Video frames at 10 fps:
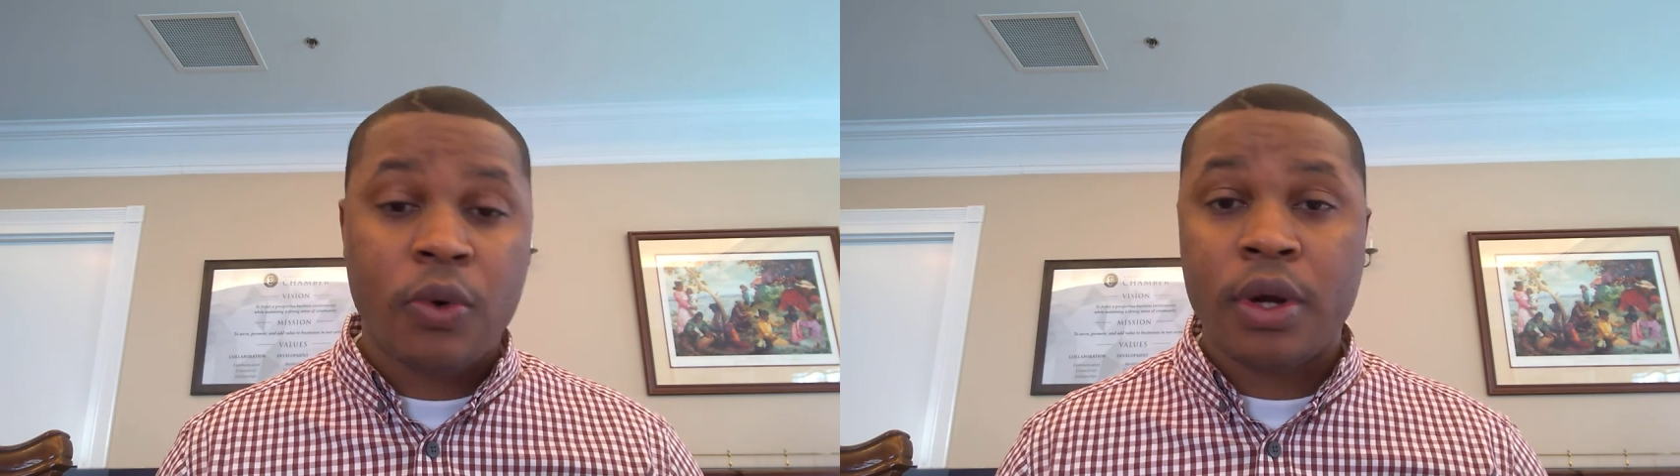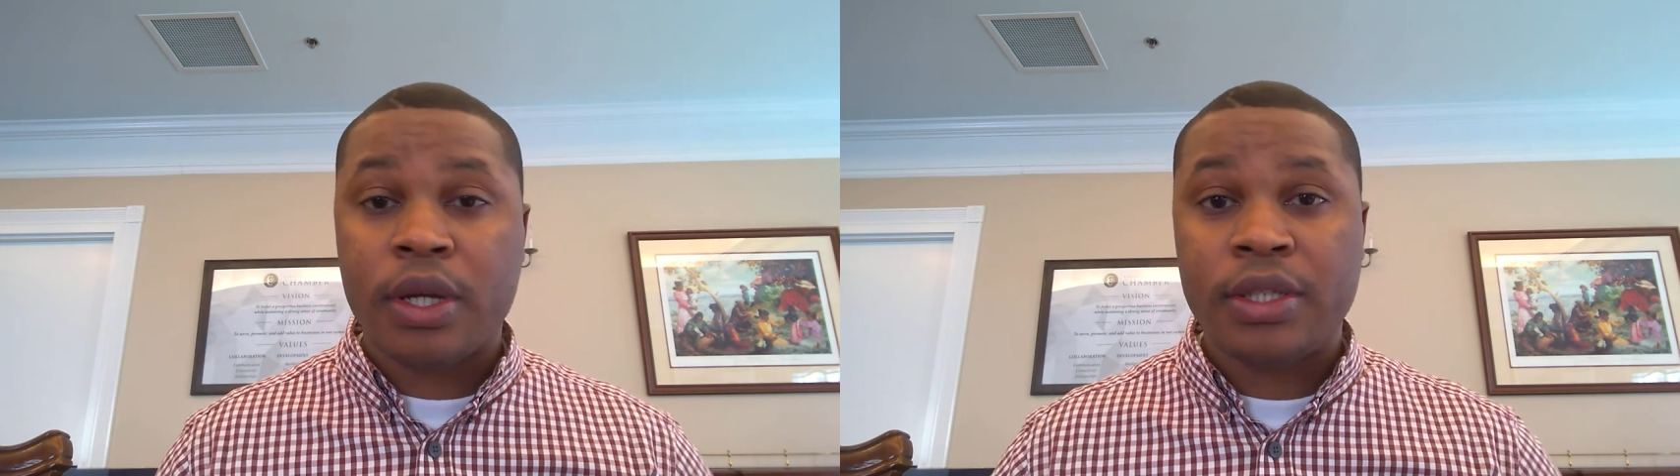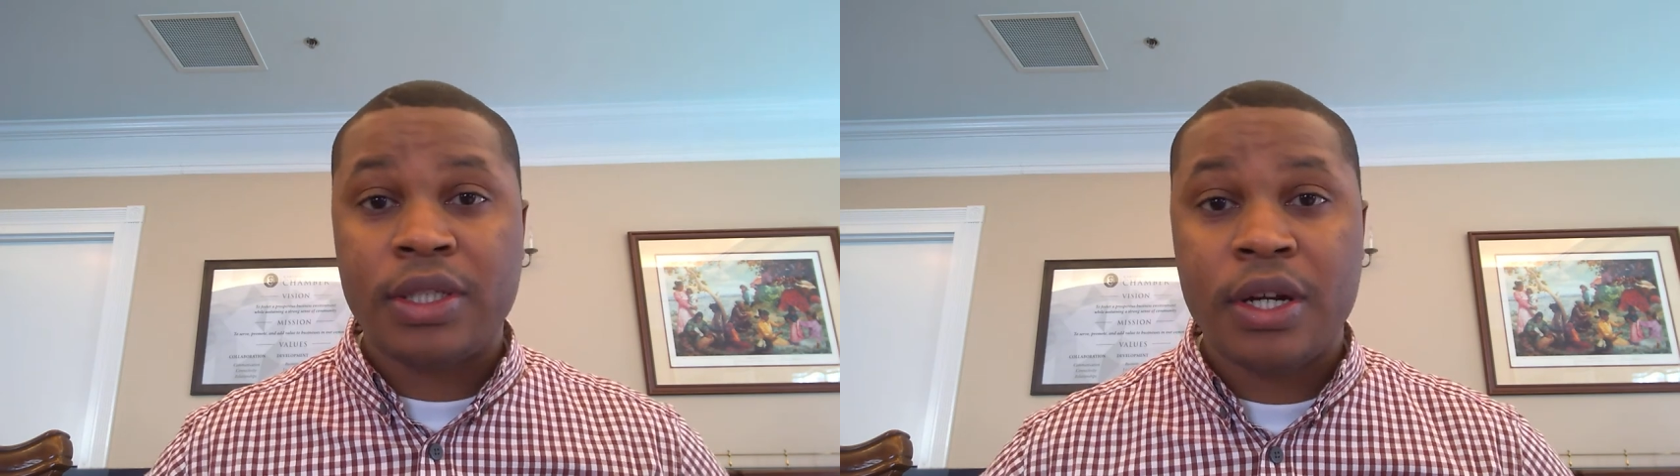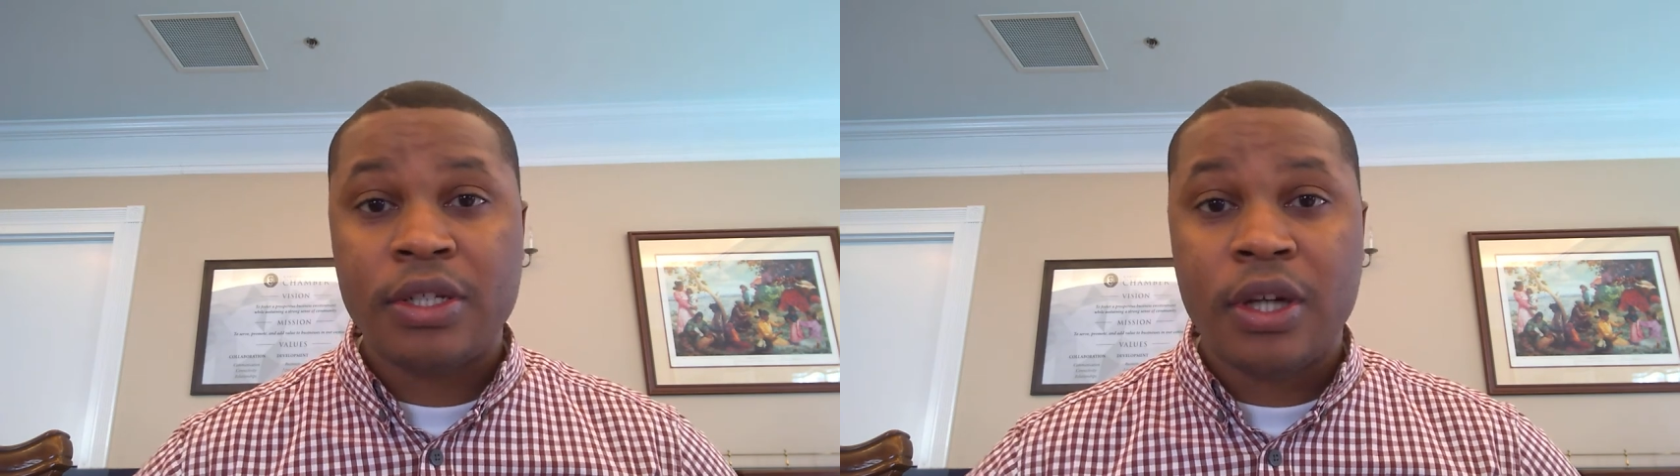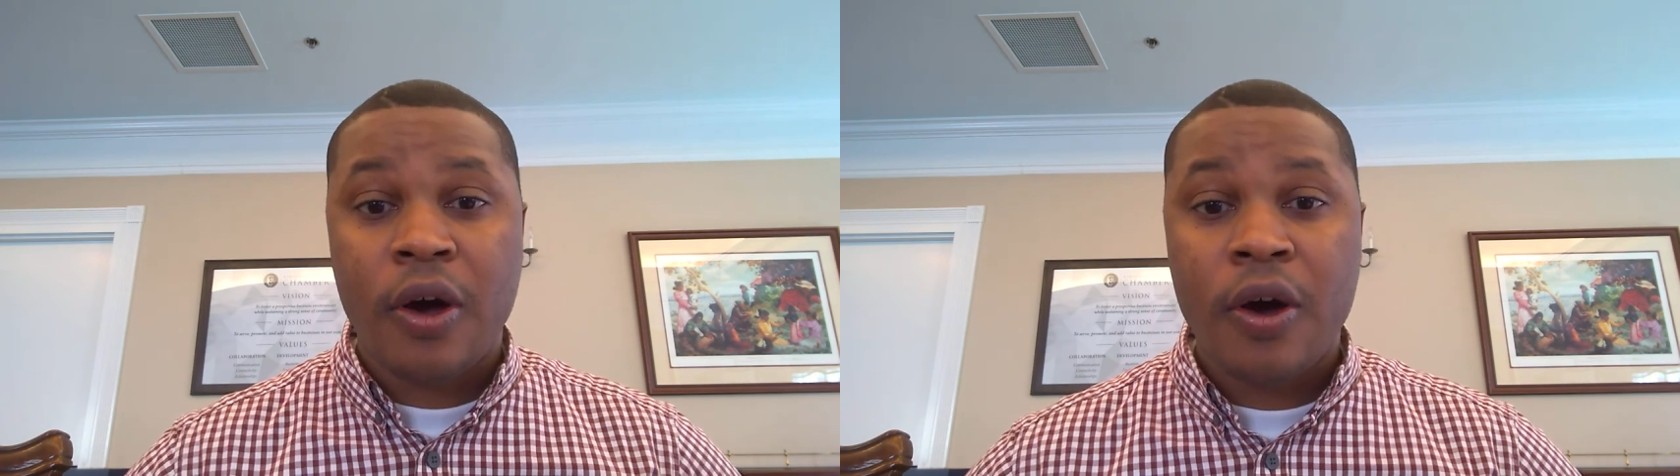or
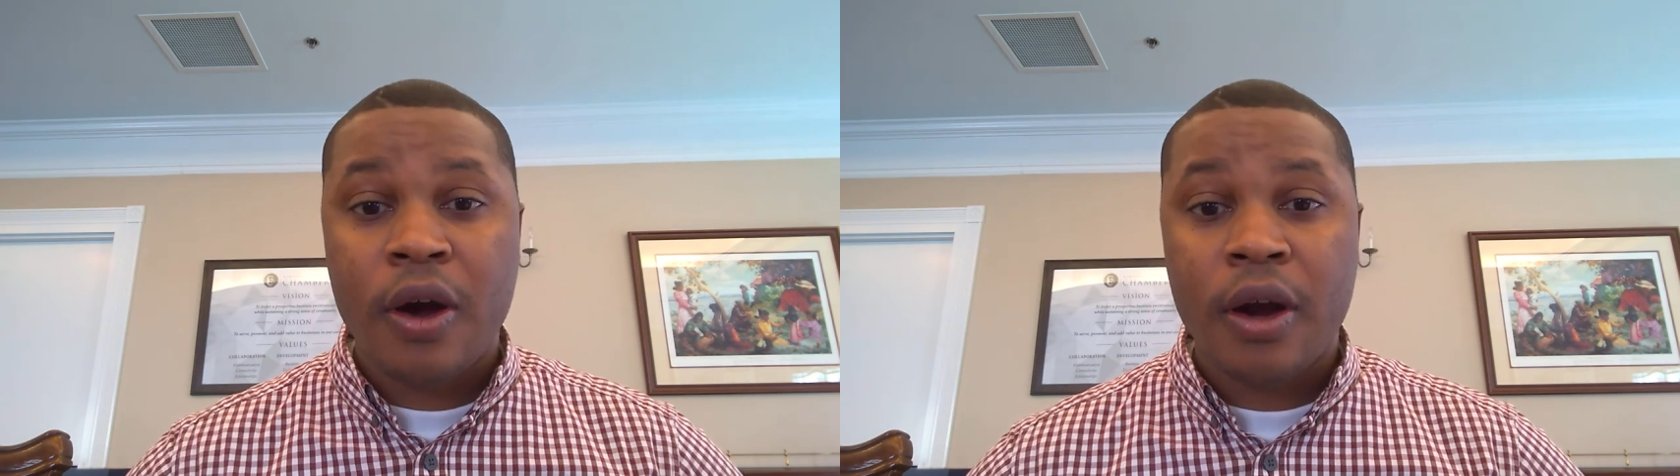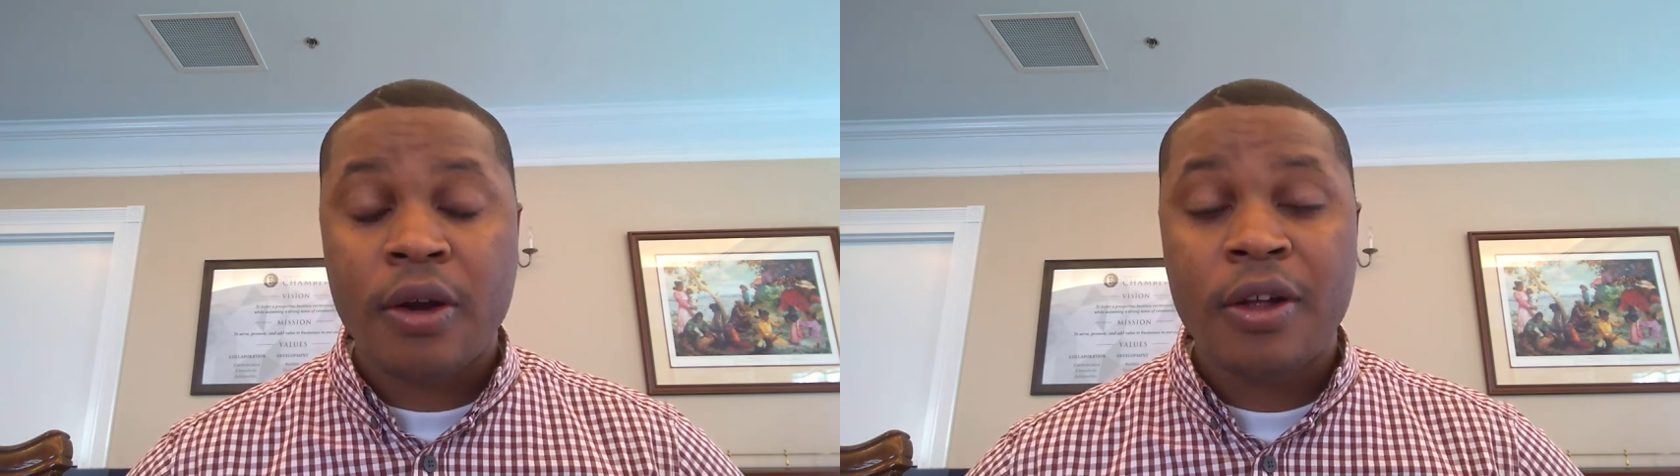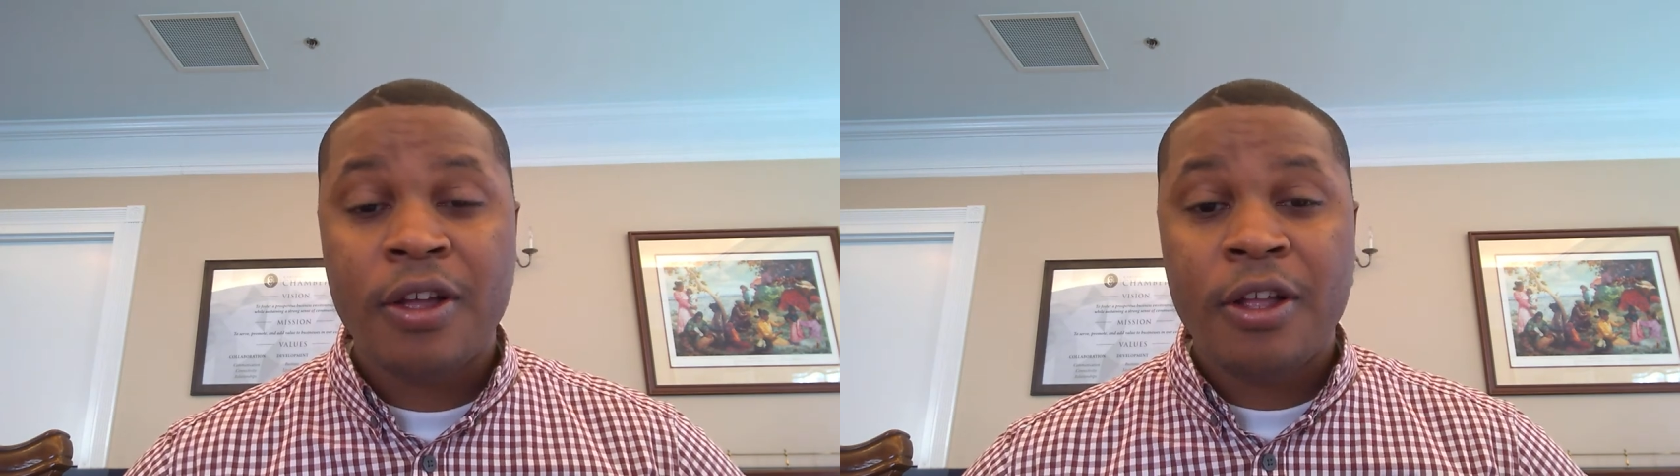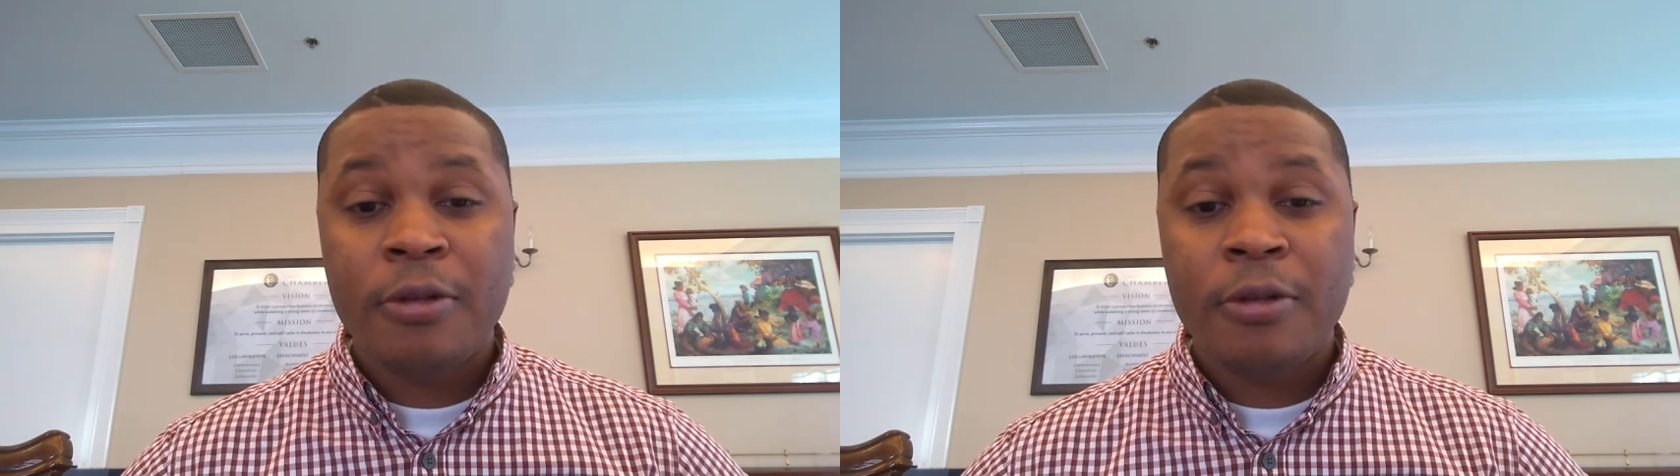concerns are.